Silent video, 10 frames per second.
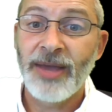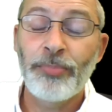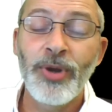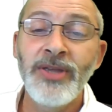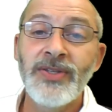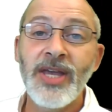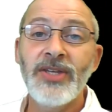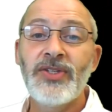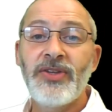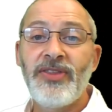That brings
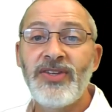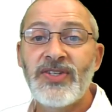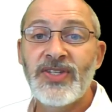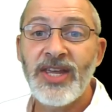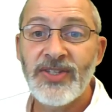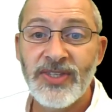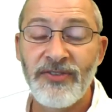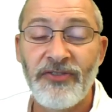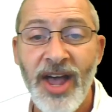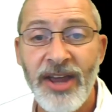us to the sixth
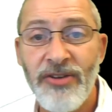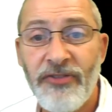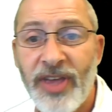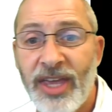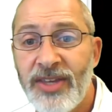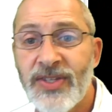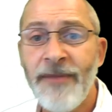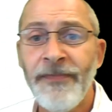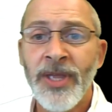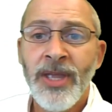and final phase
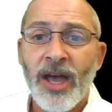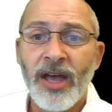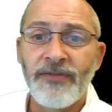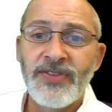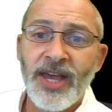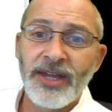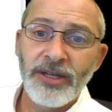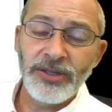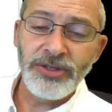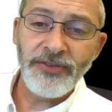of
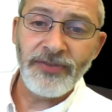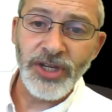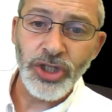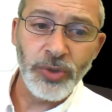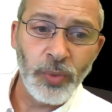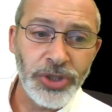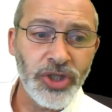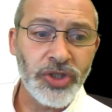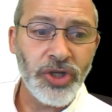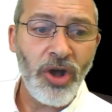cellular division, which
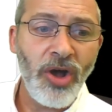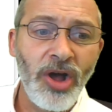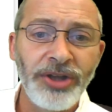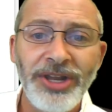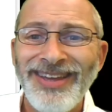is called